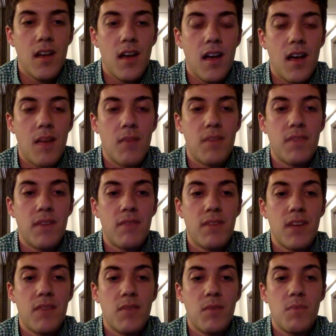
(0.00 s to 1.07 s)
If they've
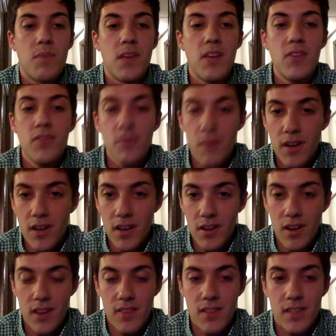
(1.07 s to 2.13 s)
never been through a
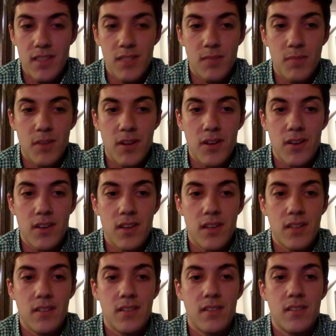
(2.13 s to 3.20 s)
near-death
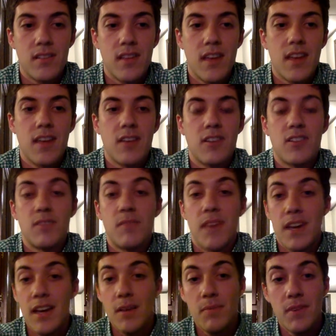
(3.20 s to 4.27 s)
experience, they can just make
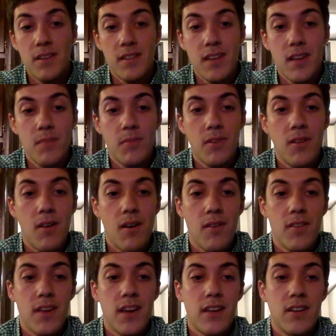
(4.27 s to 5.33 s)
up an example, or
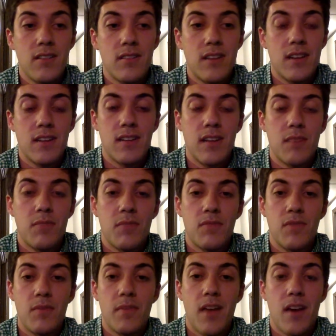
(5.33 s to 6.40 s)
they can use an example
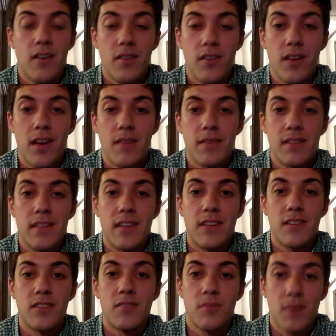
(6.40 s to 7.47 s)
from the Hunger Games that they
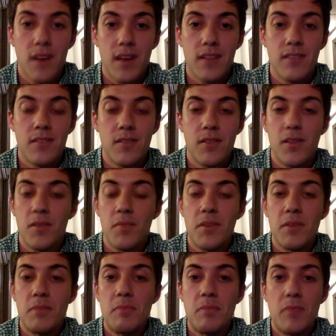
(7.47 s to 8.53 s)
just read, so there'll
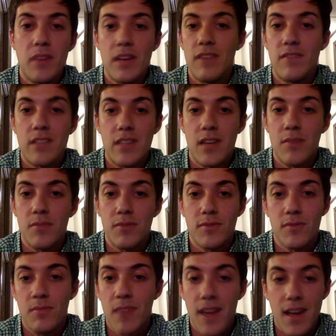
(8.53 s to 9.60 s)
be plenty of examples
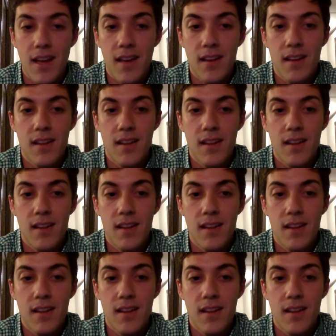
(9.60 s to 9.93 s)
from that.